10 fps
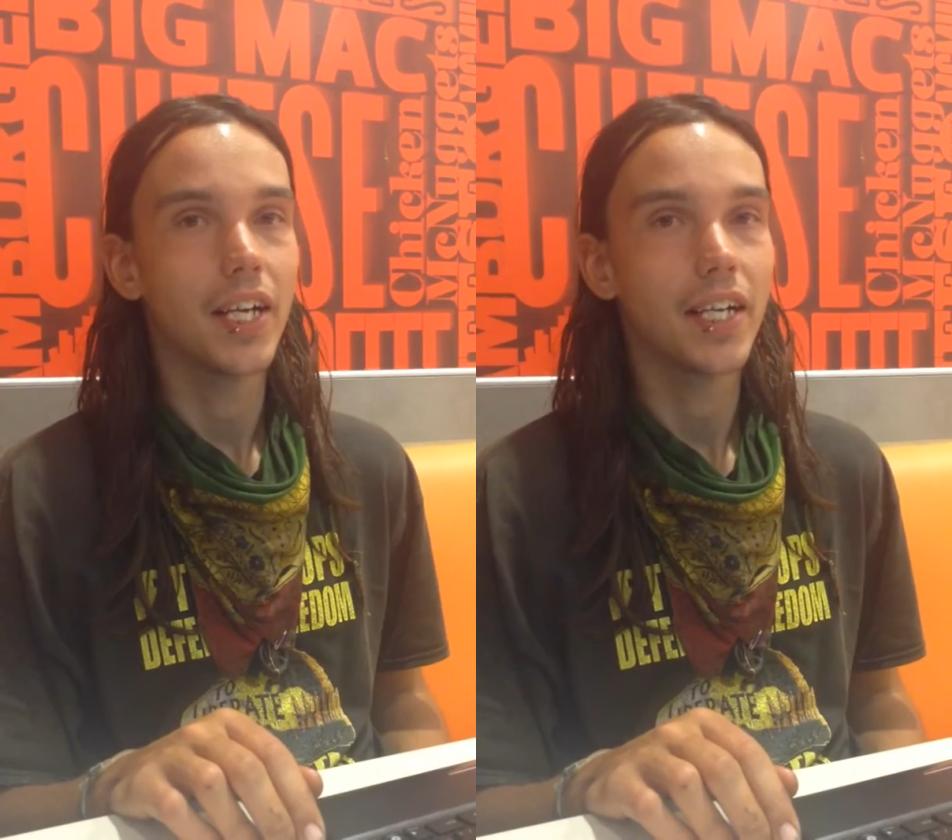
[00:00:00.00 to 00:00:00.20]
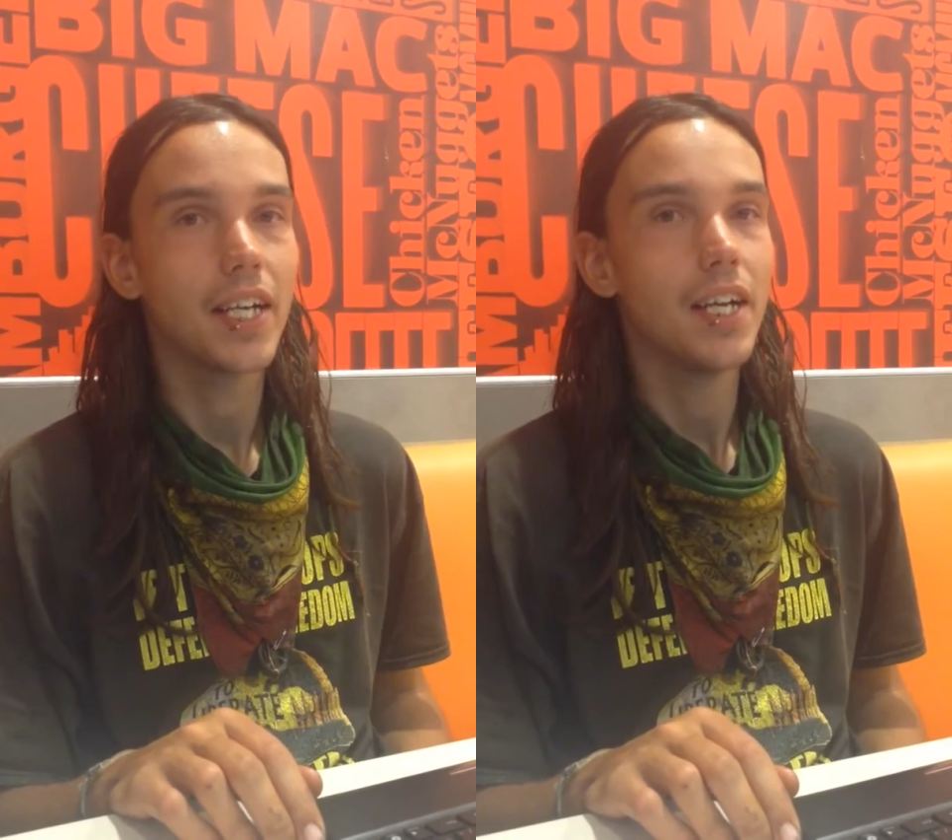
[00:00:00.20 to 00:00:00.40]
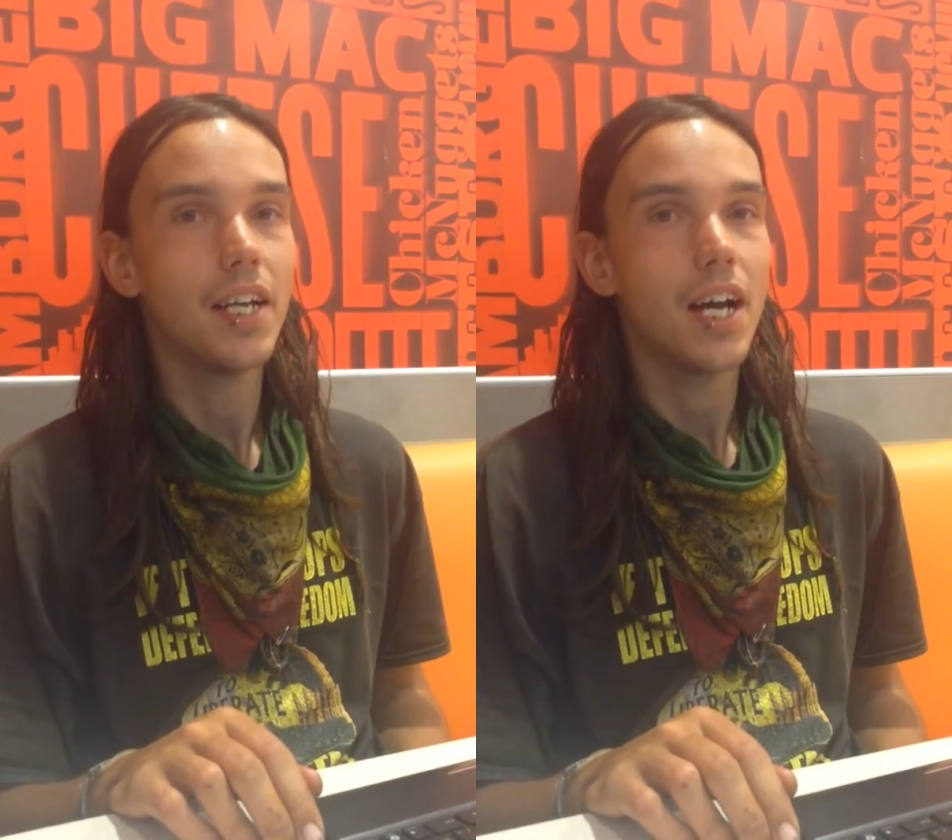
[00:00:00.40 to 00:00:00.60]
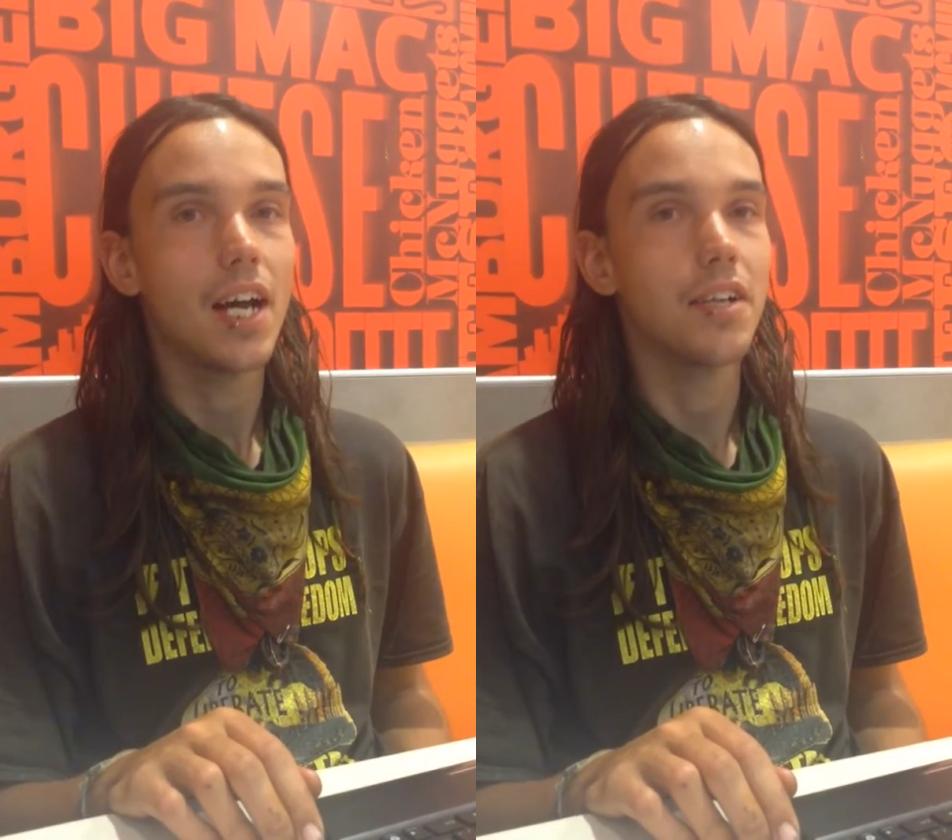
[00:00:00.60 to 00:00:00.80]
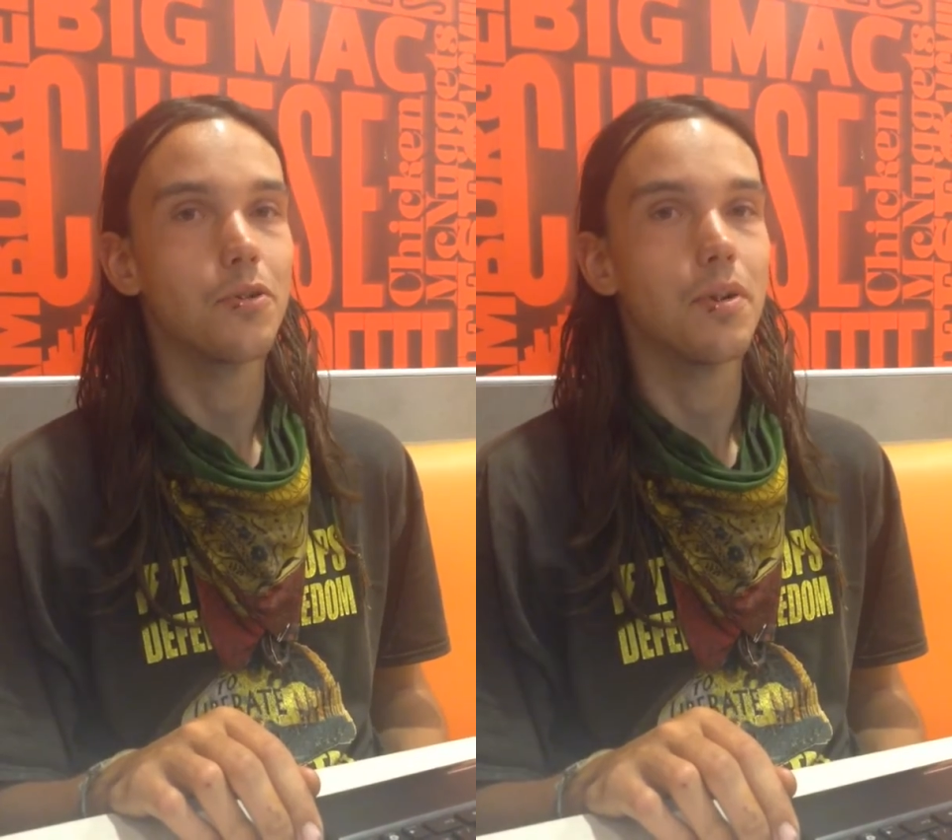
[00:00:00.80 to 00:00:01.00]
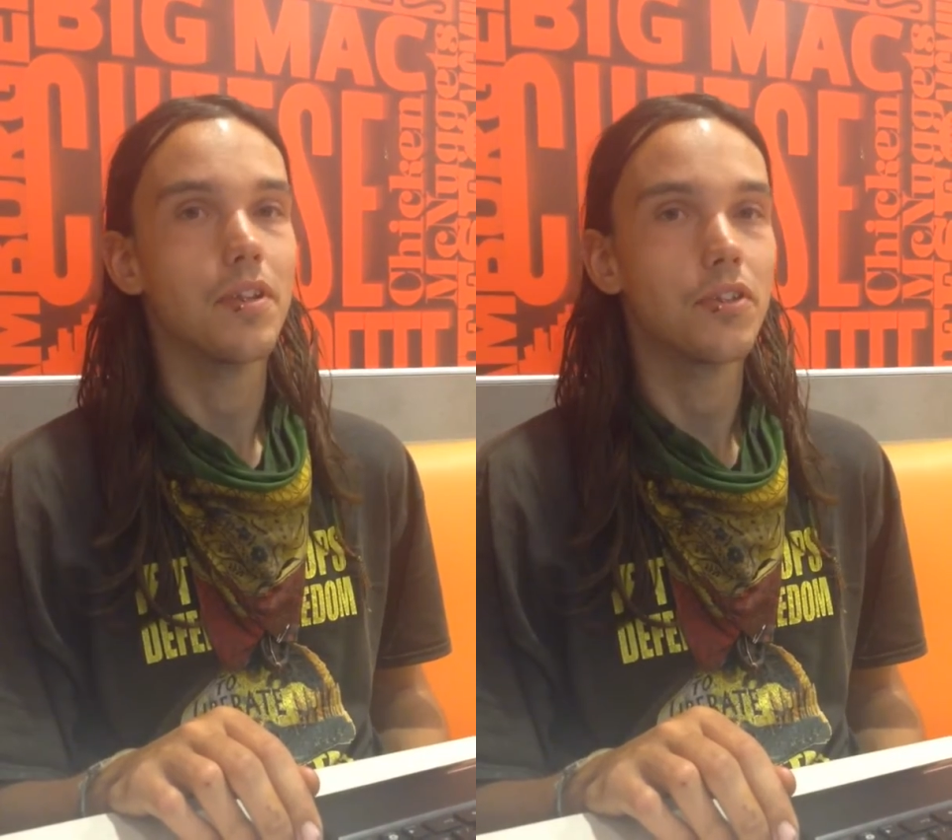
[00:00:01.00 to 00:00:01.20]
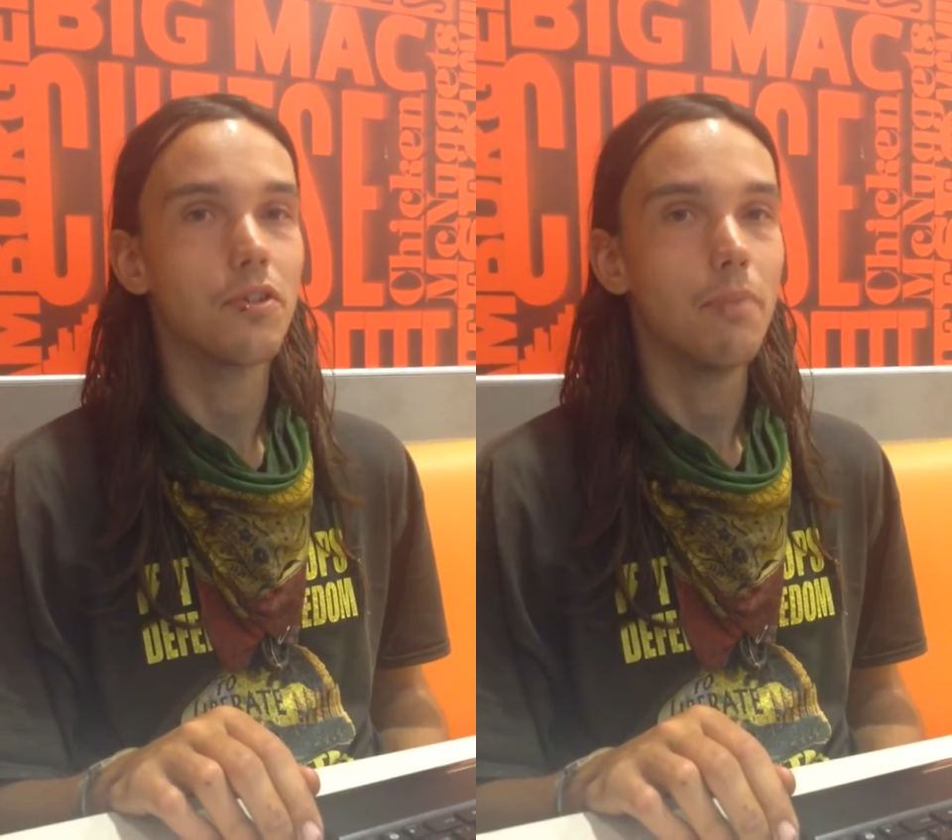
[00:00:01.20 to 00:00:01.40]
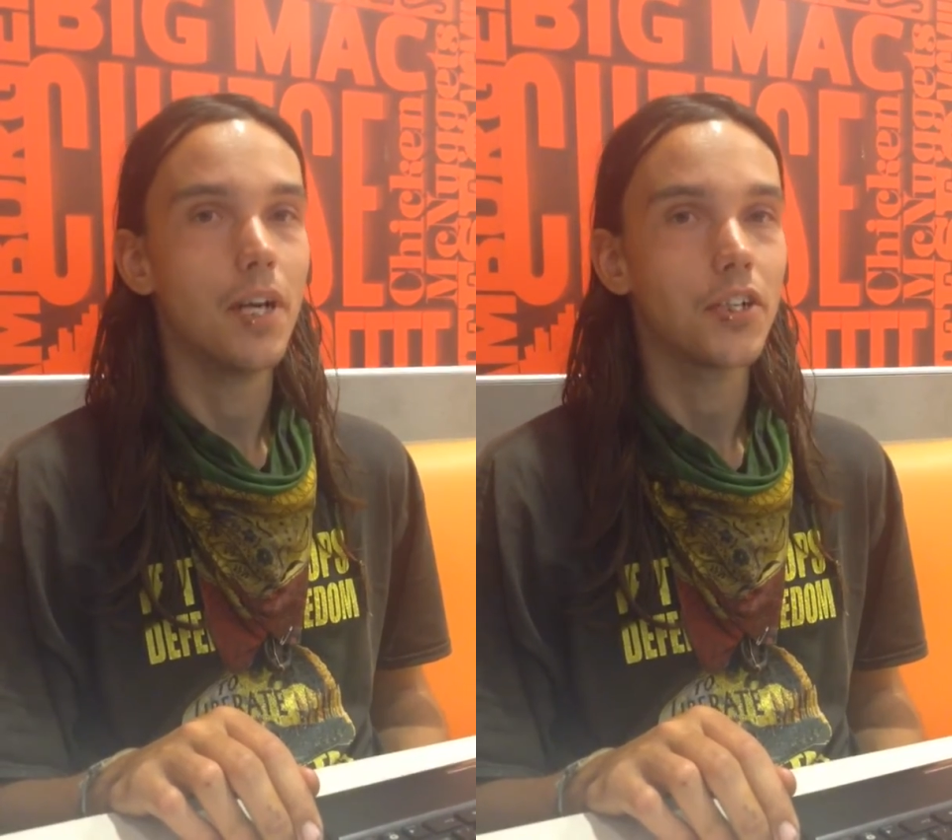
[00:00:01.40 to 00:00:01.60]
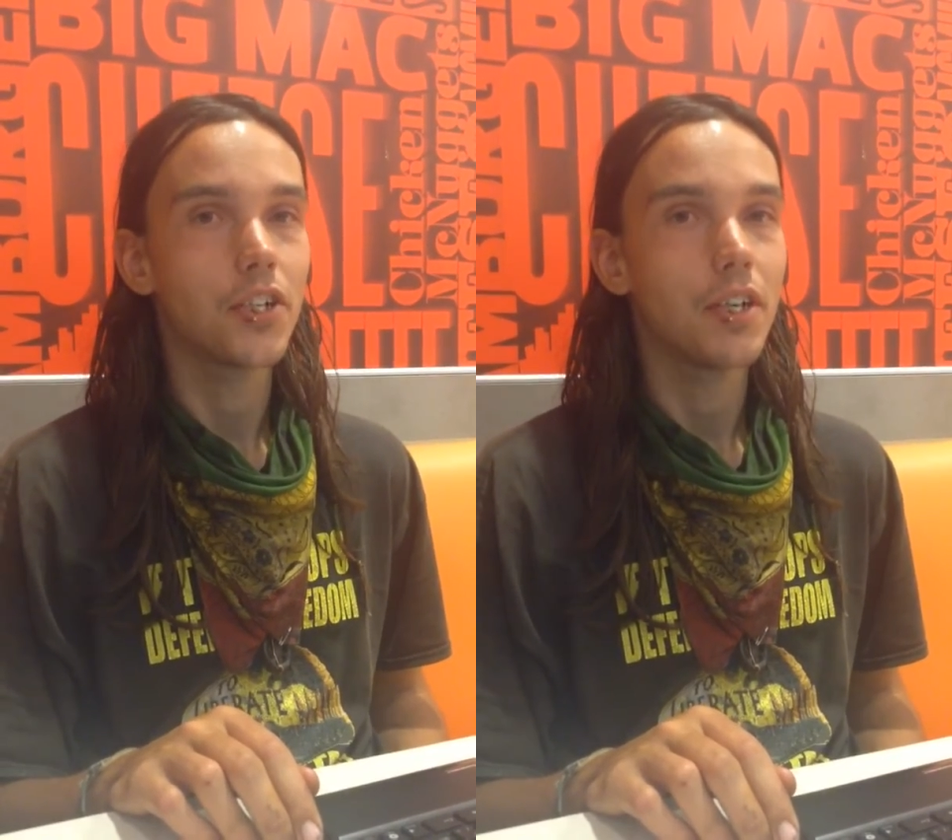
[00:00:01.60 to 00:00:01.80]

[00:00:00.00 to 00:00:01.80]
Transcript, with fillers: Like, I enjoy this too much.